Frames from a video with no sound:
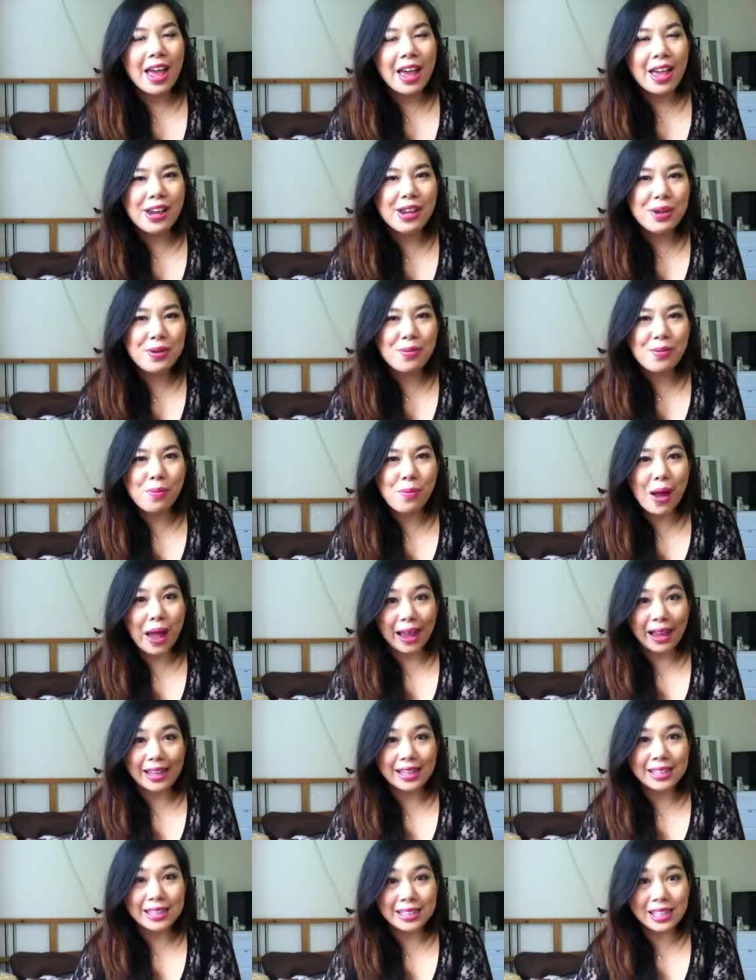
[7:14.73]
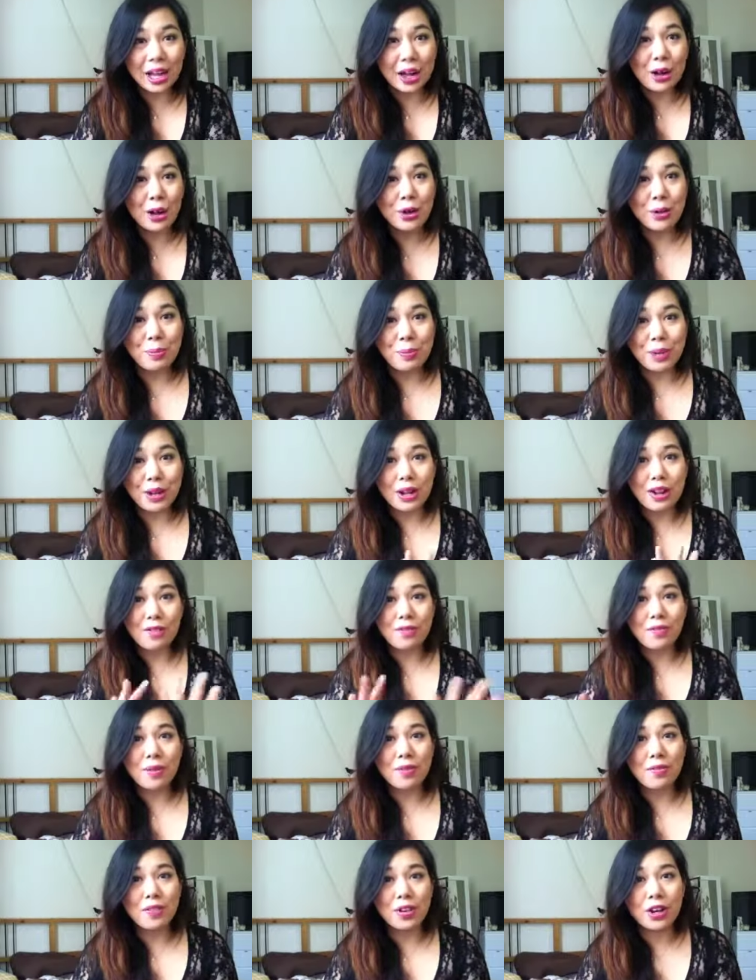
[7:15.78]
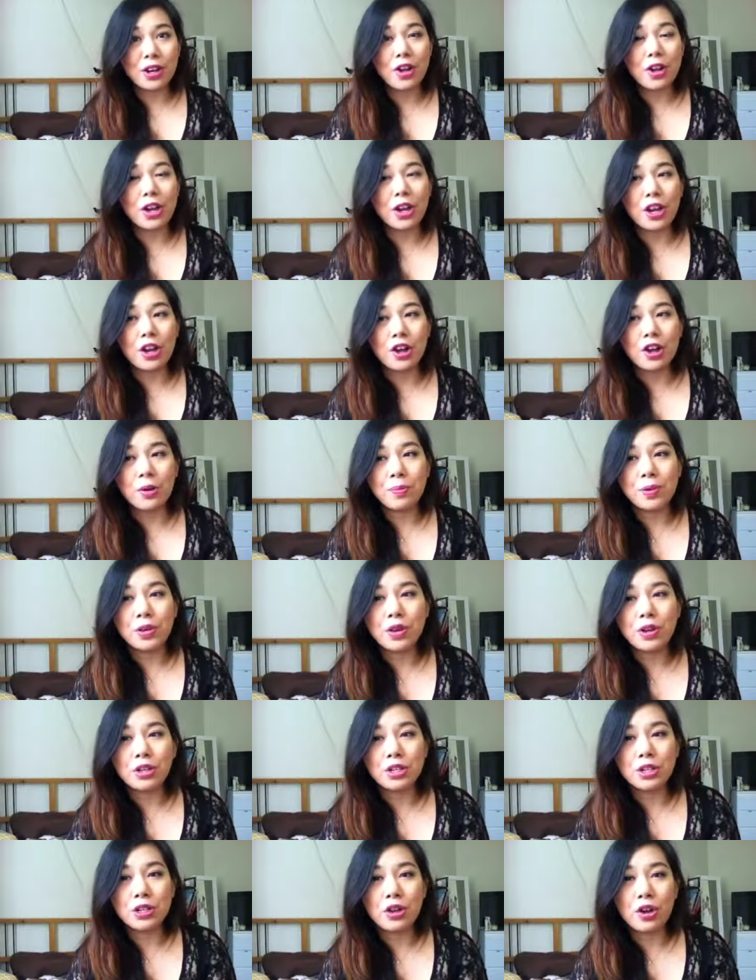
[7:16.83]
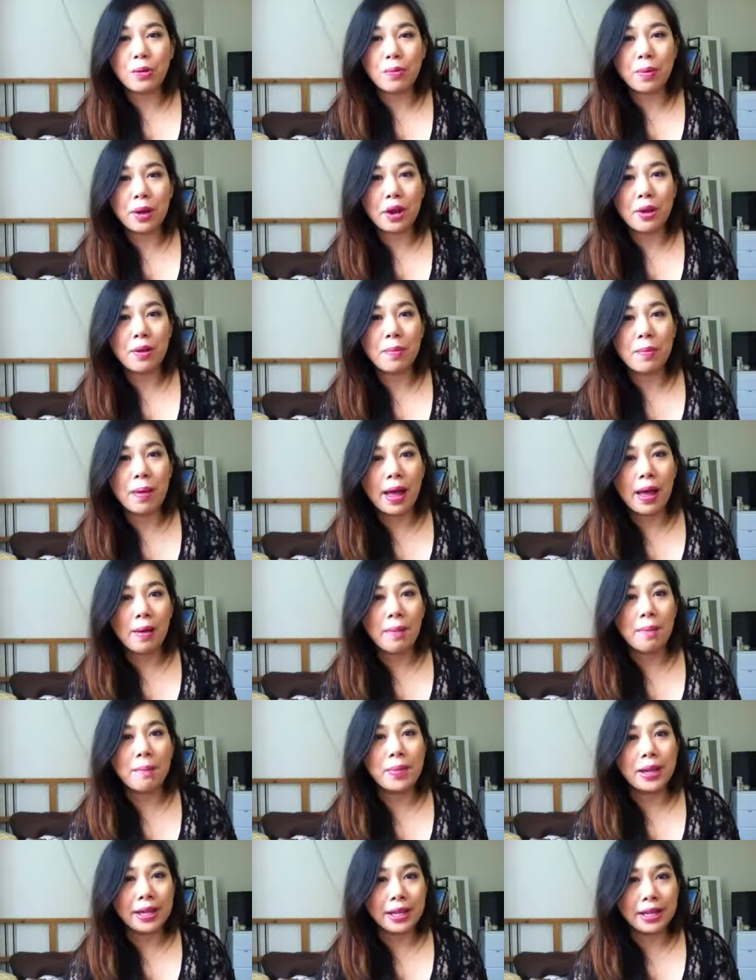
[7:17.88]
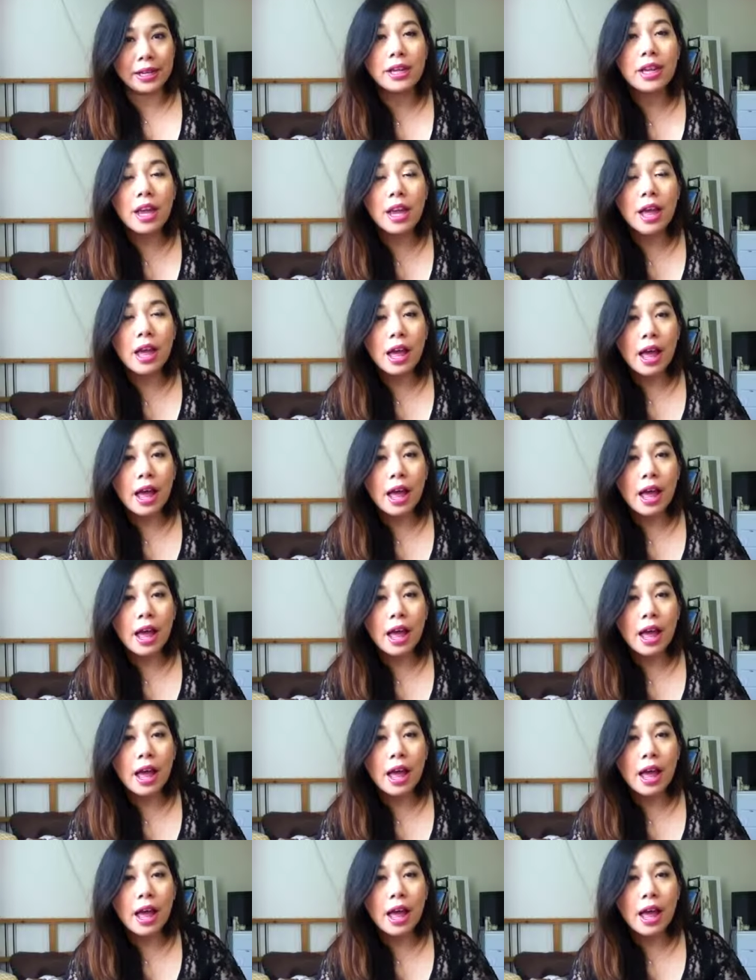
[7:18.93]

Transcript: Anyways, I hope you love my video and I hope you got to know a bit about me.